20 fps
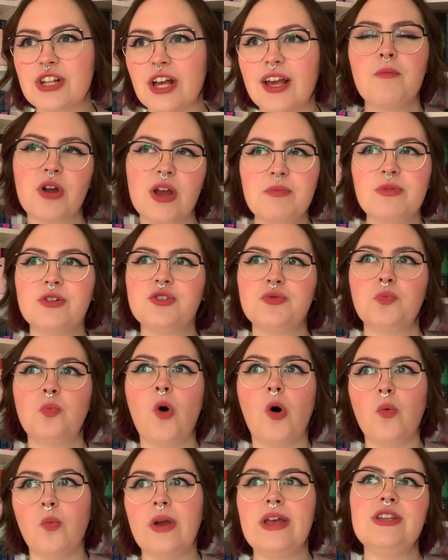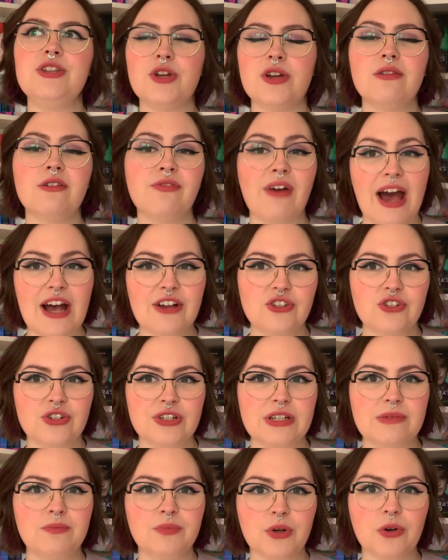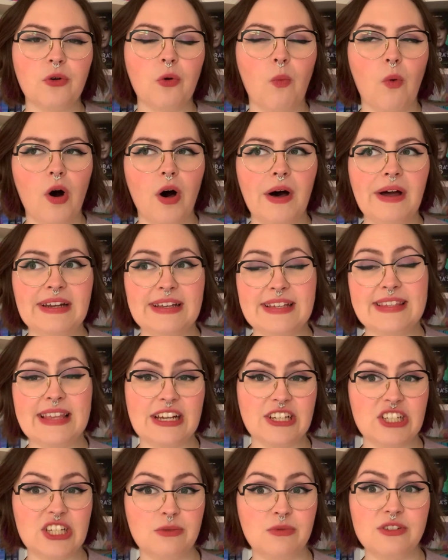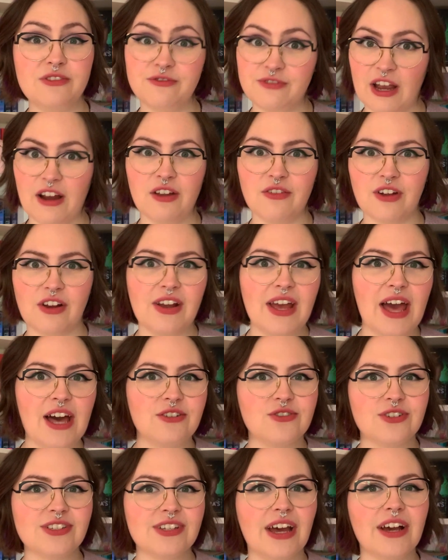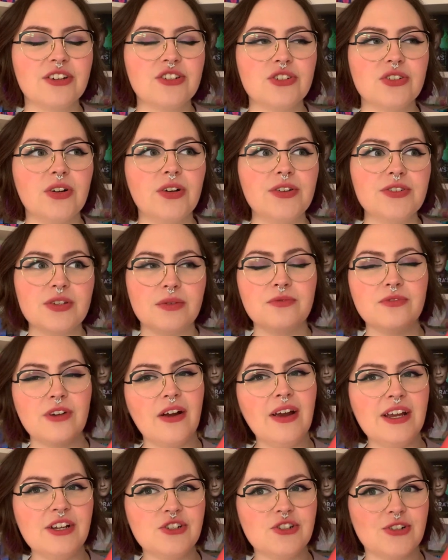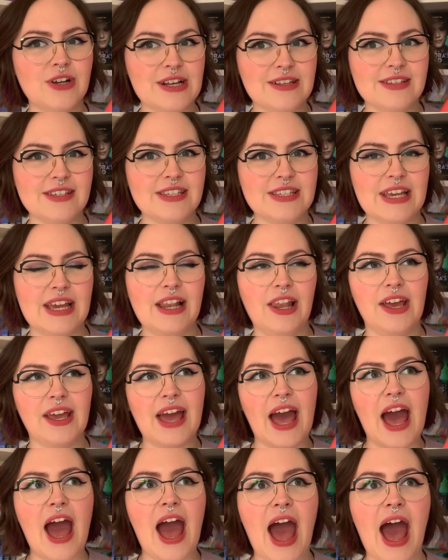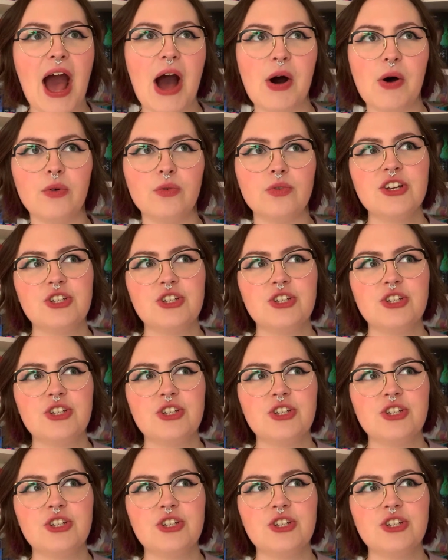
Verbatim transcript: Like pretty much what we knew of Astrid in book one is that she was very heterosexual, so I'm very intrigued to see like how